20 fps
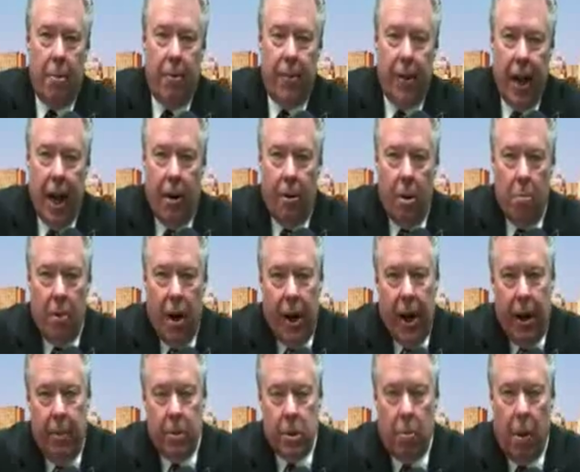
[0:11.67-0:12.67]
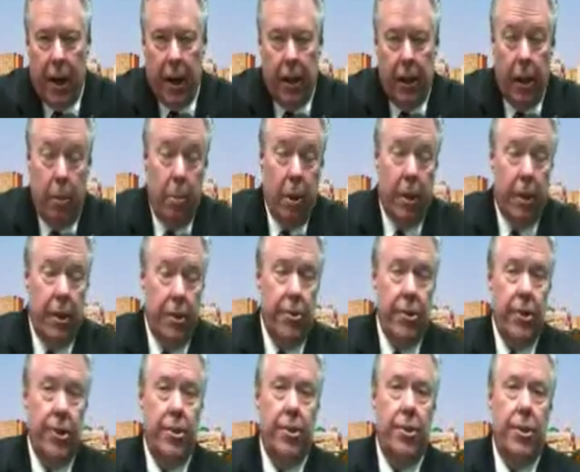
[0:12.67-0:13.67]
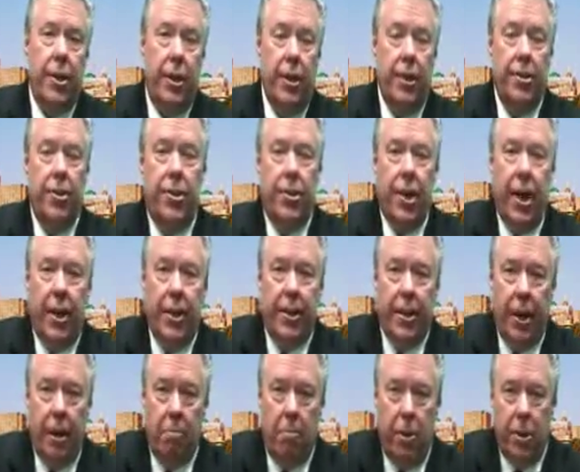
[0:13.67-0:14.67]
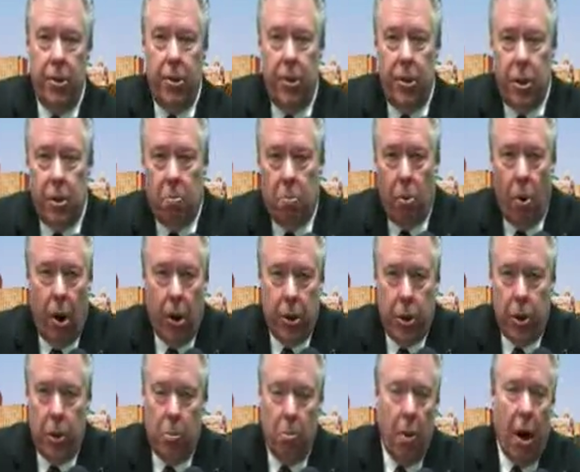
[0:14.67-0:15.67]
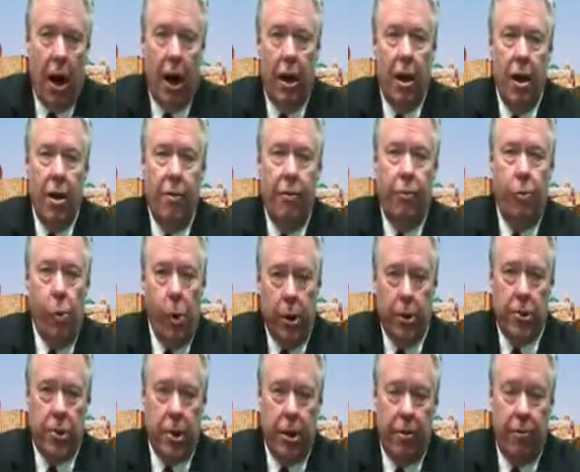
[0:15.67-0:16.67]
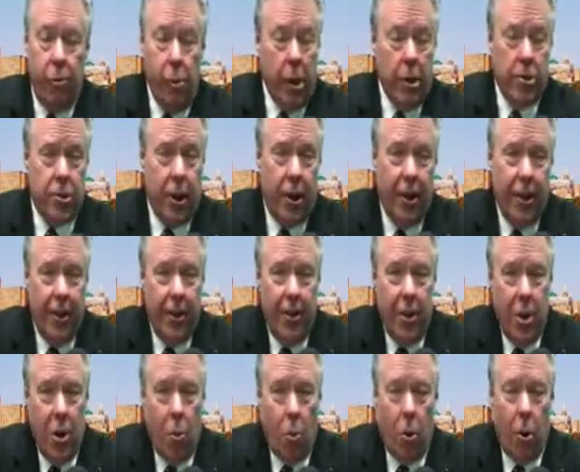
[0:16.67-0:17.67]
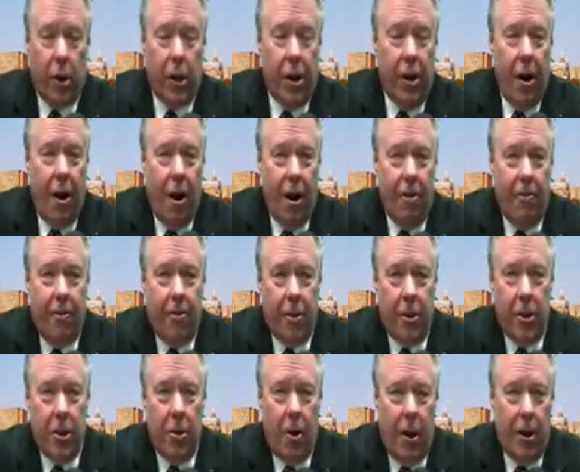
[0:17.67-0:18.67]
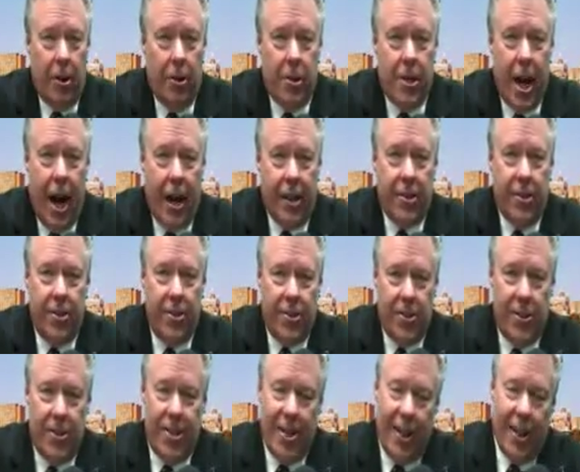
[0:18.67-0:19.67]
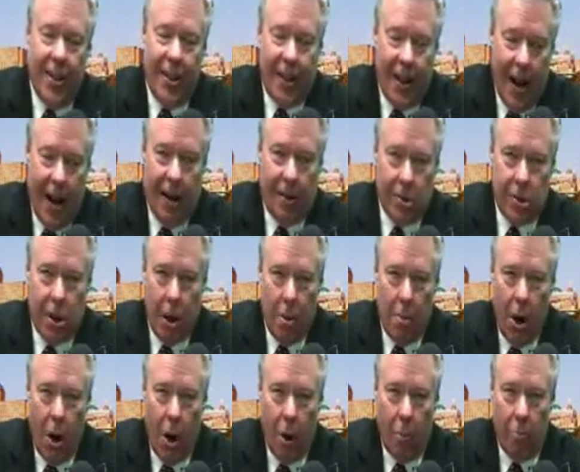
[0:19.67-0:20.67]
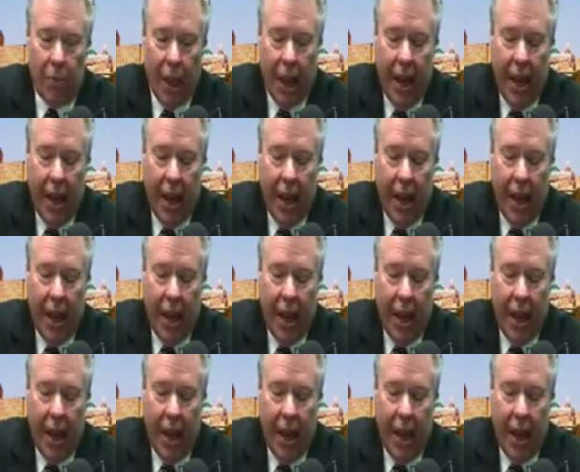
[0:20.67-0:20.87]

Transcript: of the hour. My name is Michael Libby, and this is Insight on Business, brought to you by FWRSA. FWRSA, working hard for you on your taxes until the cows come home.